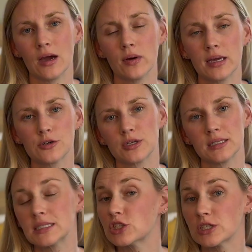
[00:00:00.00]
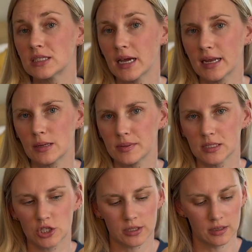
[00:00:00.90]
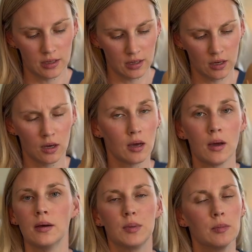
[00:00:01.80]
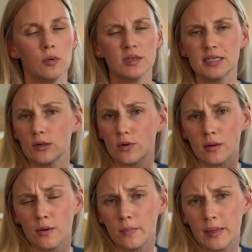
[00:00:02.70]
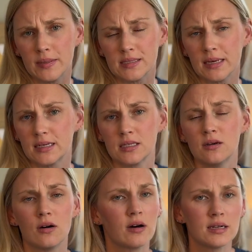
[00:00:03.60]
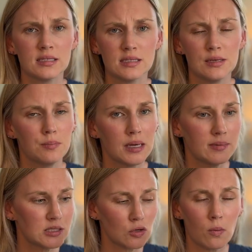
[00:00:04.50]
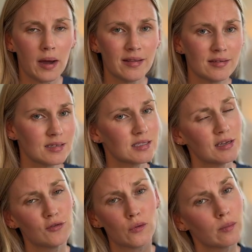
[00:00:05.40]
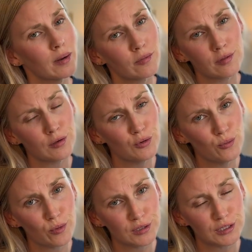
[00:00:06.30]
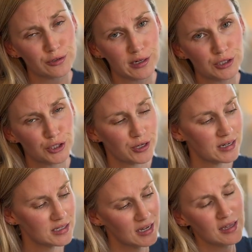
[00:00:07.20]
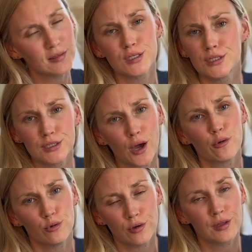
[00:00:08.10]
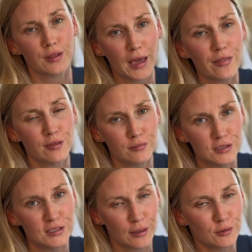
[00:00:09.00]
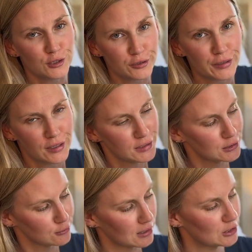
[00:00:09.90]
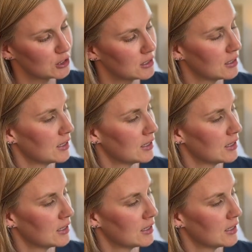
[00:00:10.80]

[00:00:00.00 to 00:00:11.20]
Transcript: now I can transition to any position. People will say, what about baby's legs? Honestly, babies don't mind this. If you remember the newborn scrunch trend, this is how you can get them to demonstrate that scrunch.